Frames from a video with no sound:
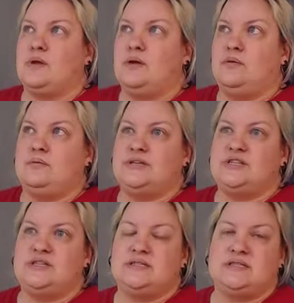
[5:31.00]
which
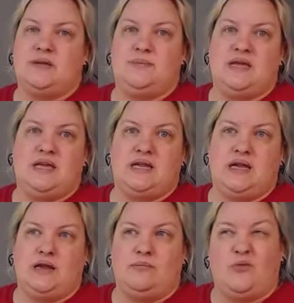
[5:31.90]
is the
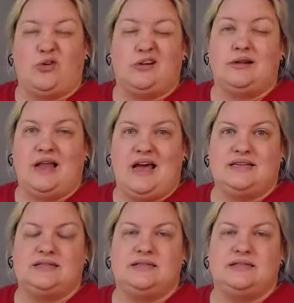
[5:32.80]
beginning, more or less,